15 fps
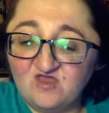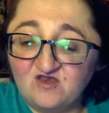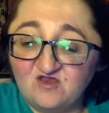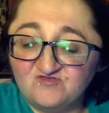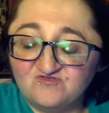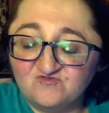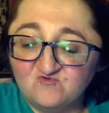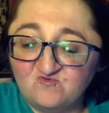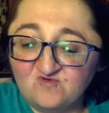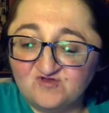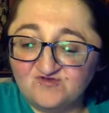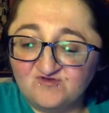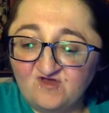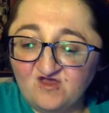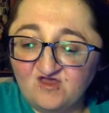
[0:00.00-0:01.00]
and I do want
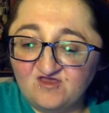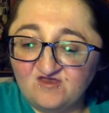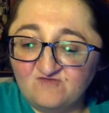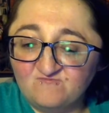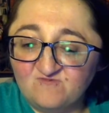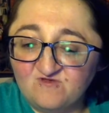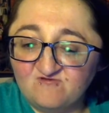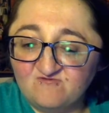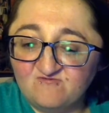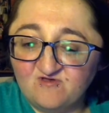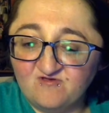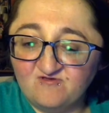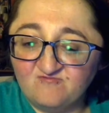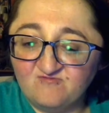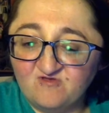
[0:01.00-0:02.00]
to try it. I'm very,
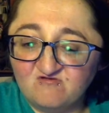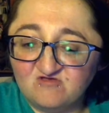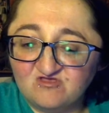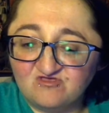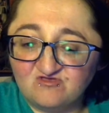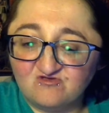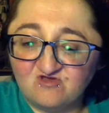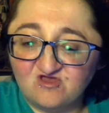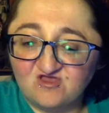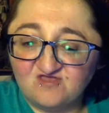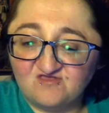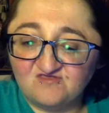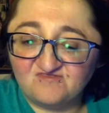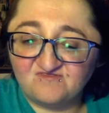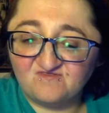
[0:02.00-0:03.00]
very, very
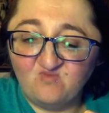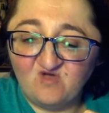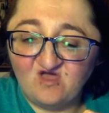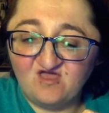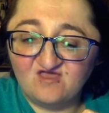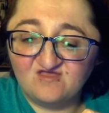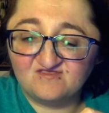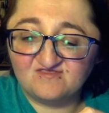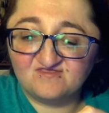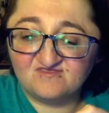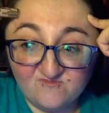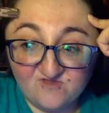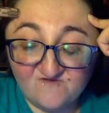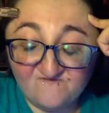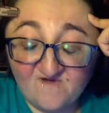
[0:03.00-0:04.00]
curious, but
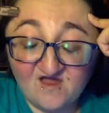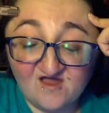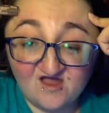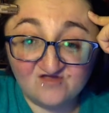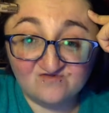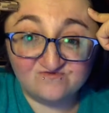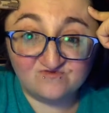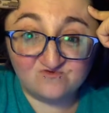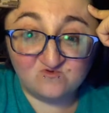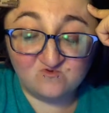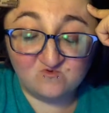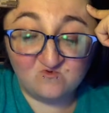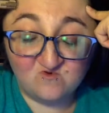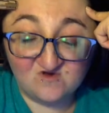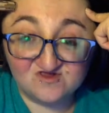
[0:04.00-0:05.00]
if I had
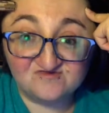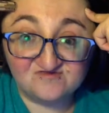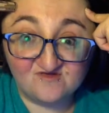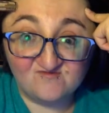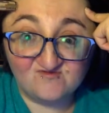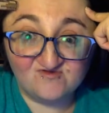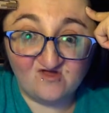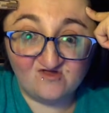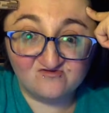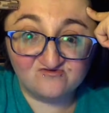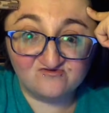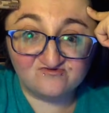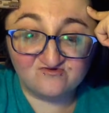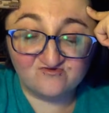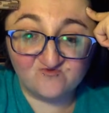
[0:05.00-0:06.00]

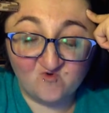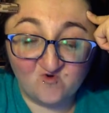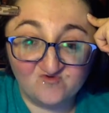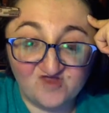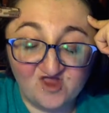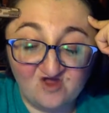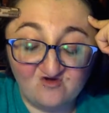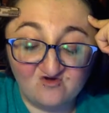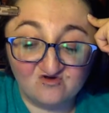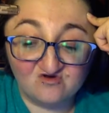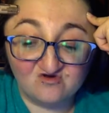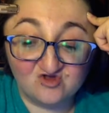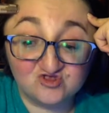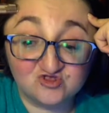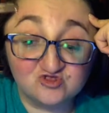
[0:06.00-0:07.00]
$27 to throw
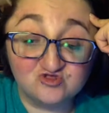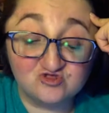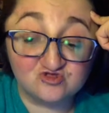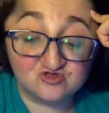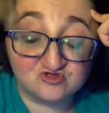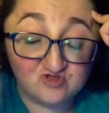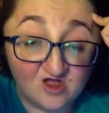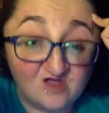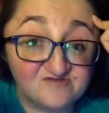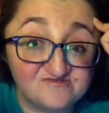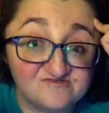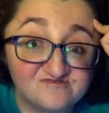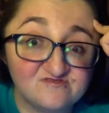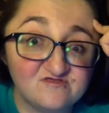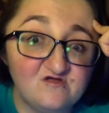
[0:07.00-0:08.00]
down
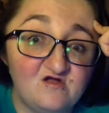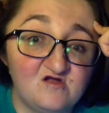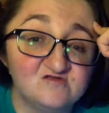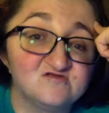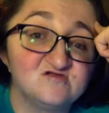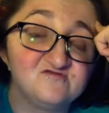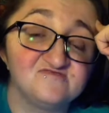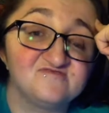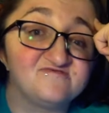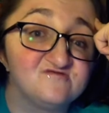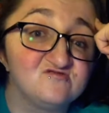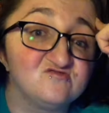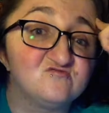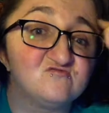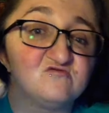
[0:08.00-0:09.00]
just on concealer